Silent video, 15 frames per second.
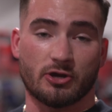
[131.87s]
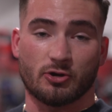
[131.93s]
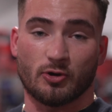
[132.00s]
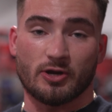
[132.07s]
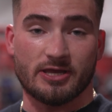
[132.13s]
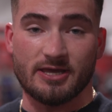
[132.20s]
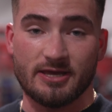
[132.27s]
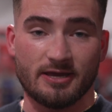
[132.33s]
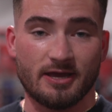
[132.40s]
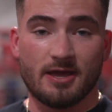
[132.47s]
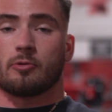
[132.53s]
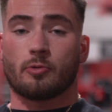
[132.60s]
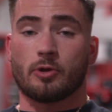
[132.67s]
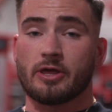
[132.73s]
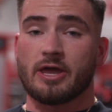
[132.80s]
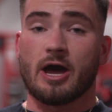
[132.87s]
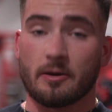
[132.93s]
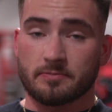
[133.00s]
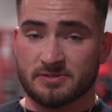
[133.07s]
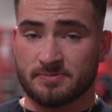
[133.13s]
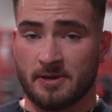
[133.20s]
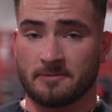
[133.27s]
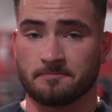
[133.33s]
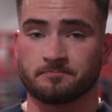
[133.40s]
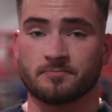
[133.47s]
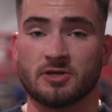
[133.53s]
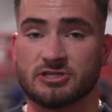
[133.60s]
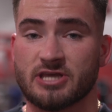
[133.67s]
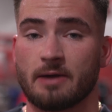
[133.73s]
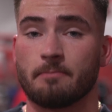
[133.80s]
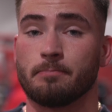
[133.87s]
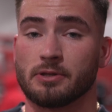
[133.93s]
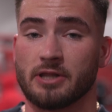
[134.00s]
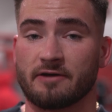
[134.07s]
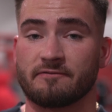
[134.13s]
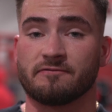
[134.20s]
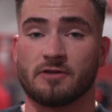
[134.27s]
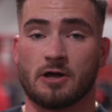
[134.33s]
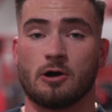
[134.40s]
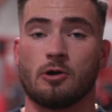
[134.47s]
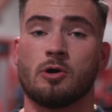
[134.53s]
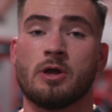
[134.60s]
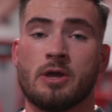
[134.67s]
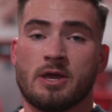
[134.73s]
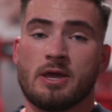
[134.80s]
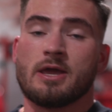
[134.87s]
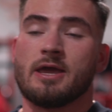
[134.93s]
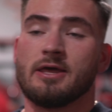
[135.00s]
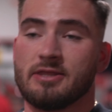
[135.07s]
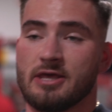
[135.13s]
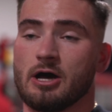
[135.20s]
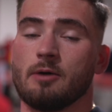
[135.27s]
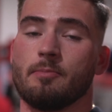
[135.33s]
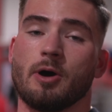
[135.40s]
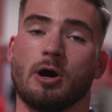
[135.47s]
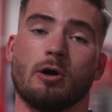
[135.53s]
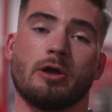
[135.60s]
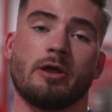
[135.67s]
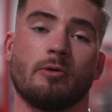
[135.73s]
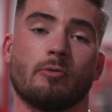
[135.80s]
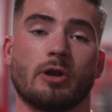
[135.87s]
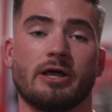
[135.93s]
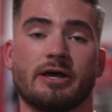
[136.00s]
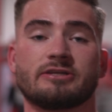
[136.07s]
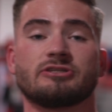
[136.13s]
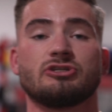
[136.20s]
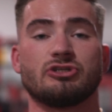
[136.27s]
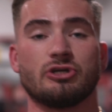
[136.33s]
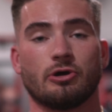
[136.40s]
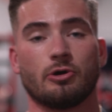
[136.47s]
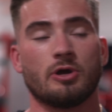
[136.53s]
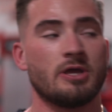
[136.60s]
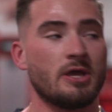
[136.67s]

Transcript: creaky. What really helps me is get blood flow in the elbow. What I like to do